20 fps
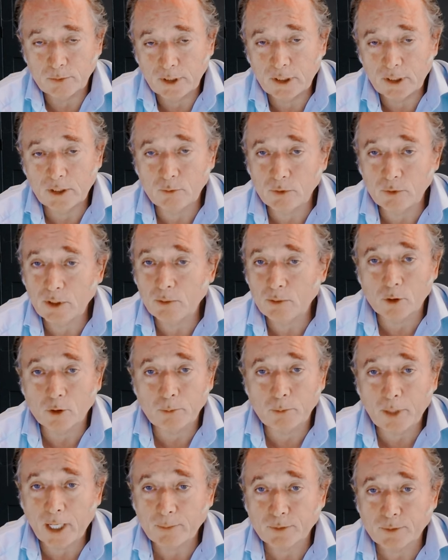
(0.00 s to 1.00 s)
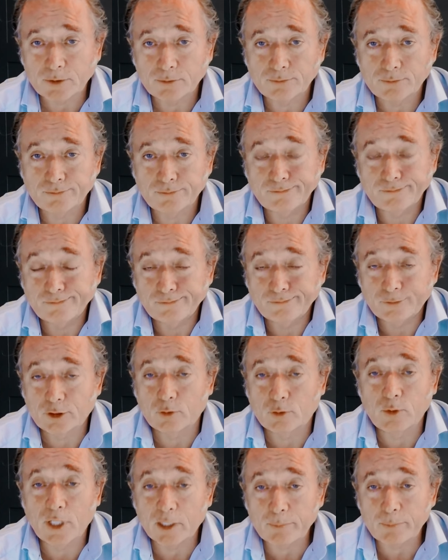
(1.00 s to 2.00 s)
meaning we need more pipes.
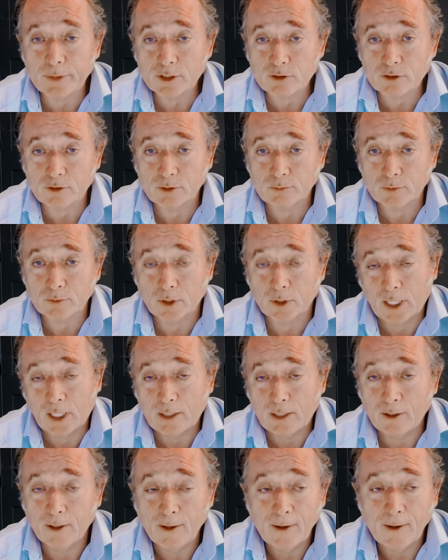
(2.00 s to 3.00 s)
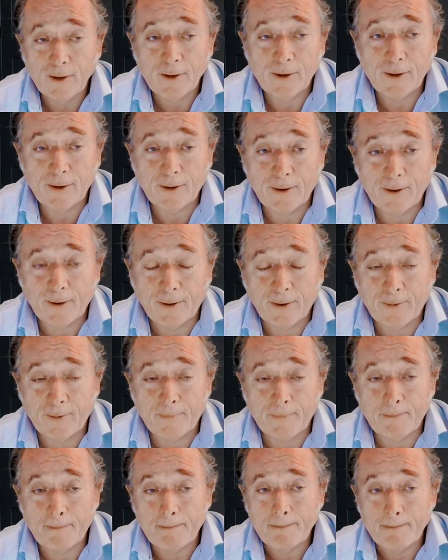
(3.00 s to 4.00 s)
So we like midstream a lot.
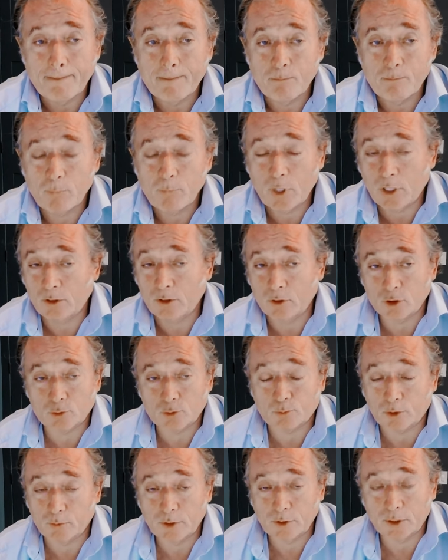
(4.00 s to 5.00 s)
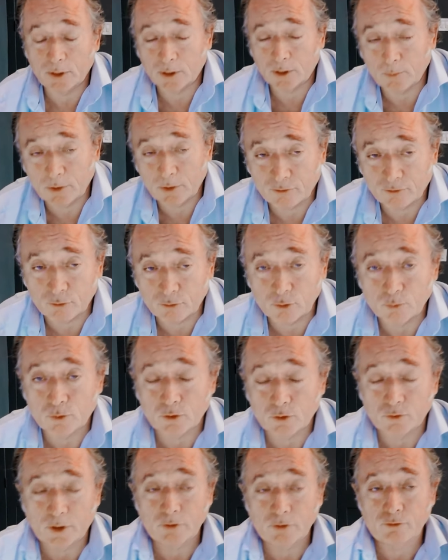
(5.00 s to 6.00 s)
And there's probably a little bit of room
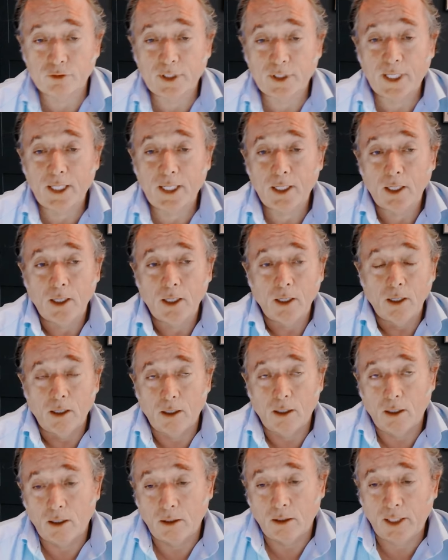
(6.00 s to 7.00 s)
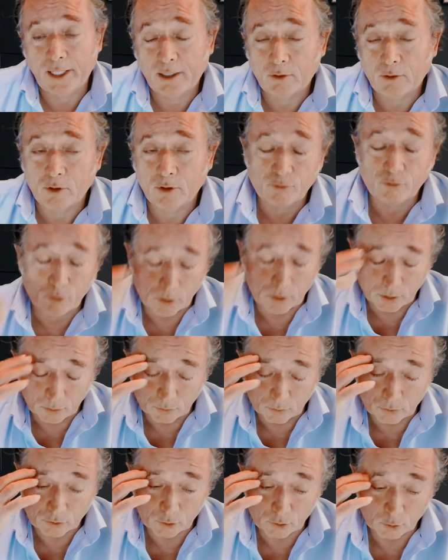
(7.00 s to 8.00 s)
to run for that. Now, if we
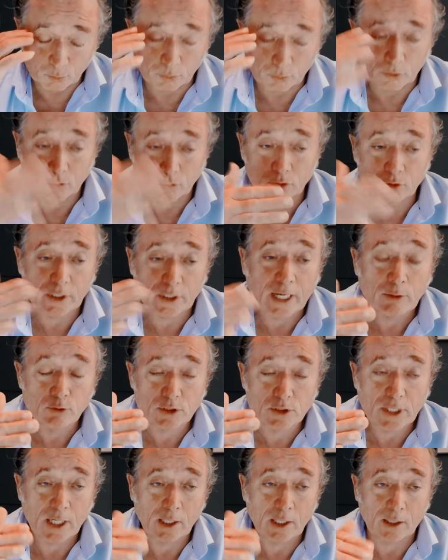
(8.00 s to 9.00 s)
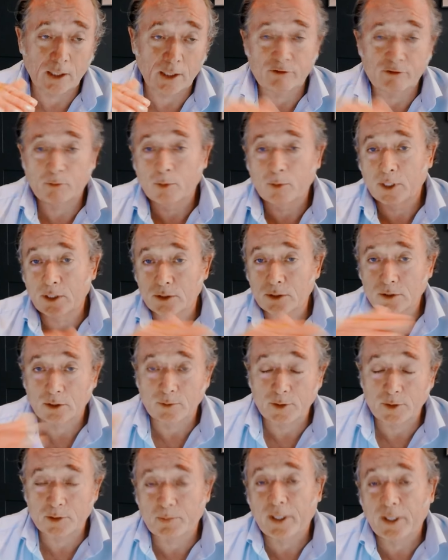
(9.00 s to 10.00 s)
go into a prolonged down cycle, everybody is
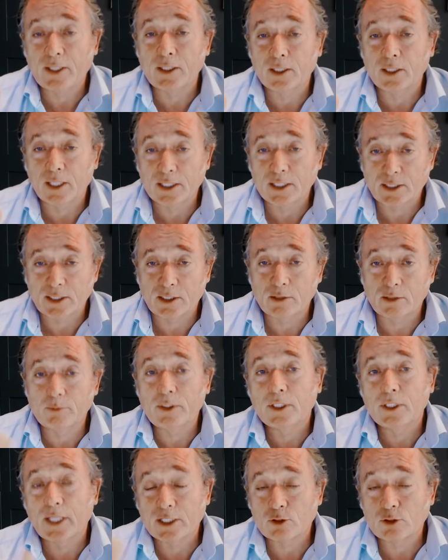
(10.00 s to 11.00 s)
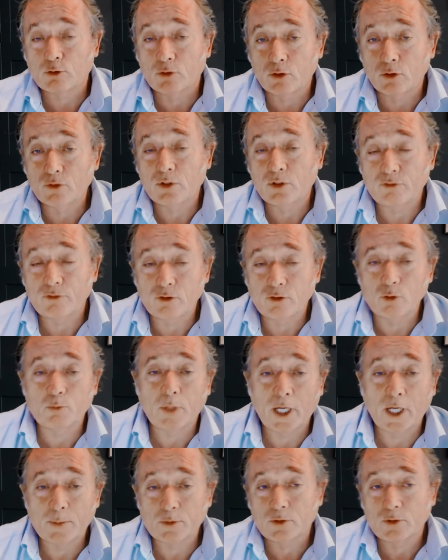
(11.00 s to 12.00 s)
going to be spending less and there'll be less growth, and a few
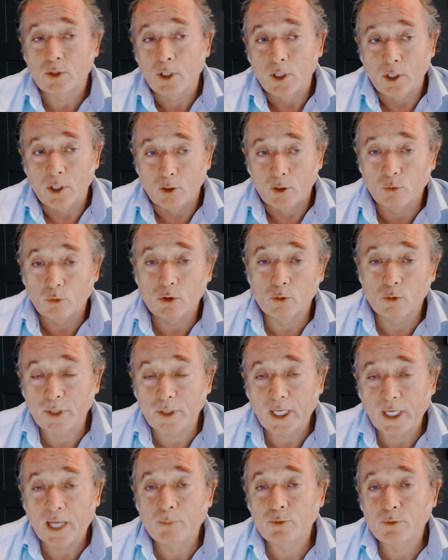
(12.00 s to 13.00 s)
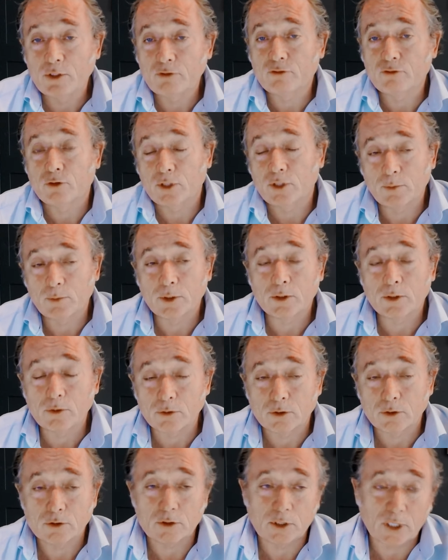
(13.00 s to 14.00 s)
pipes will be empty for a little bit
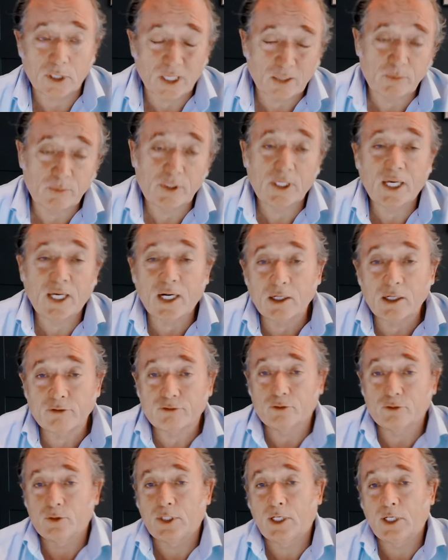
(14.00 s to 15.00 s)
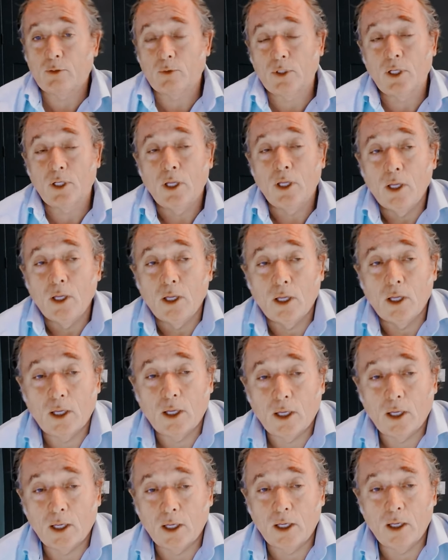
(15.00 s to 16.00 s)
longer. So you got to be careful with that one.
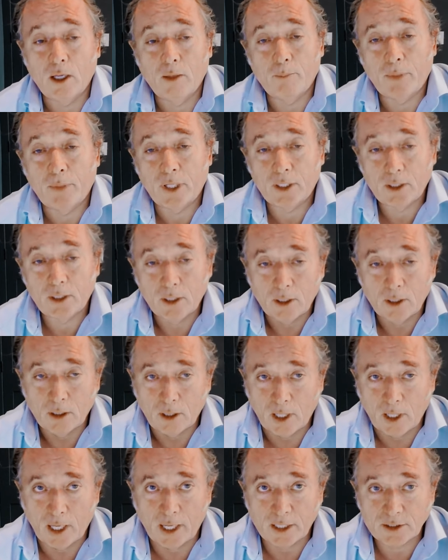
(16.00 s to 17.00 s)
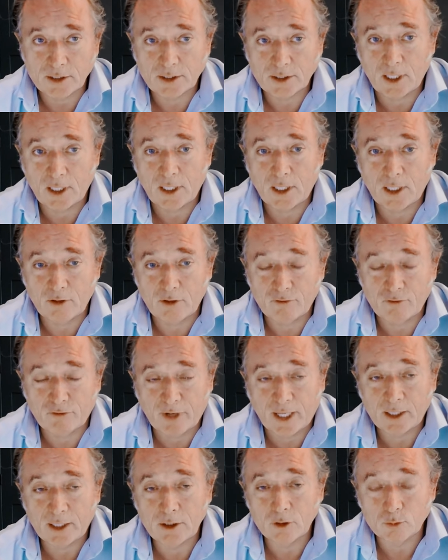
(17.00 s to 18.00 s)
But as a
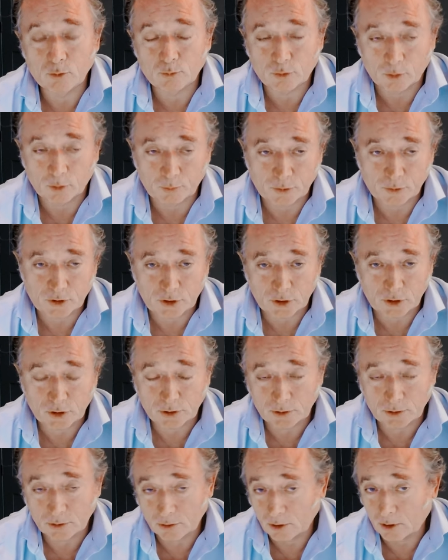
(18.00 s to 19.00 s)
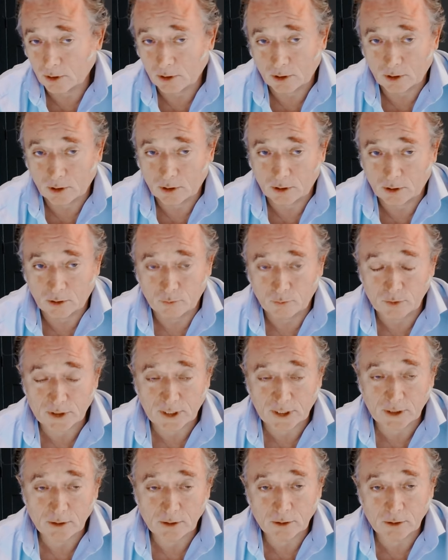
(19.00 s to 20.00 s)
value proposition, we
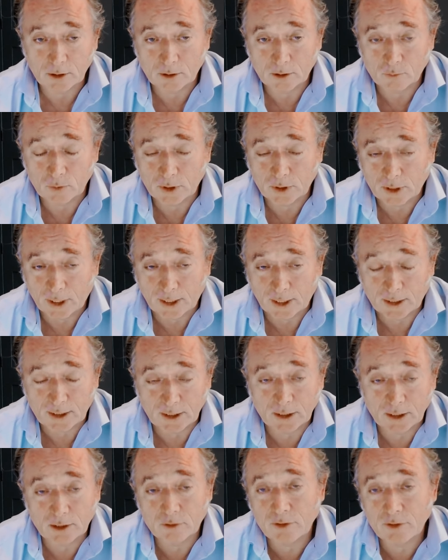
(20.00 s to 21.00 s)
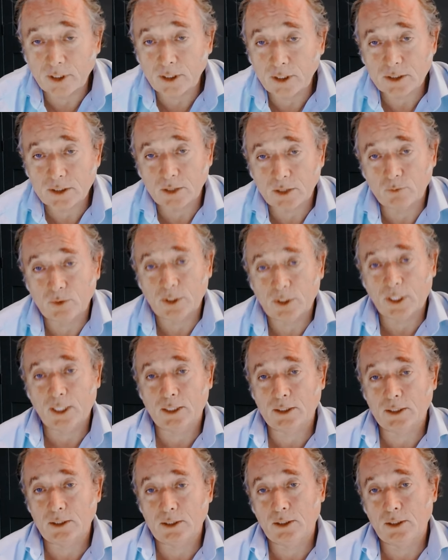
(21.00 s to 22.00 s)
said it earlier, we like the integrated, so we
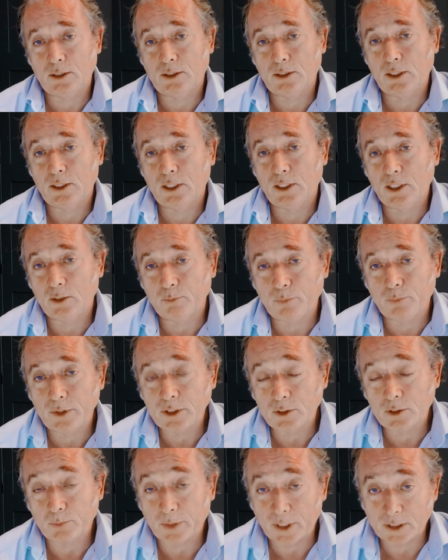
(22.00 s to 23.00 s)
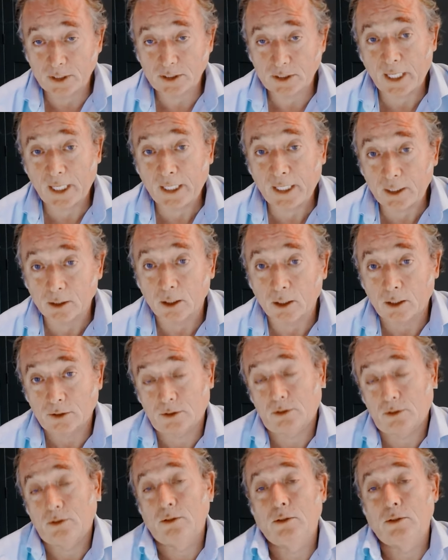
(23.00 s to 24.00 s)
like the E&P space a lot,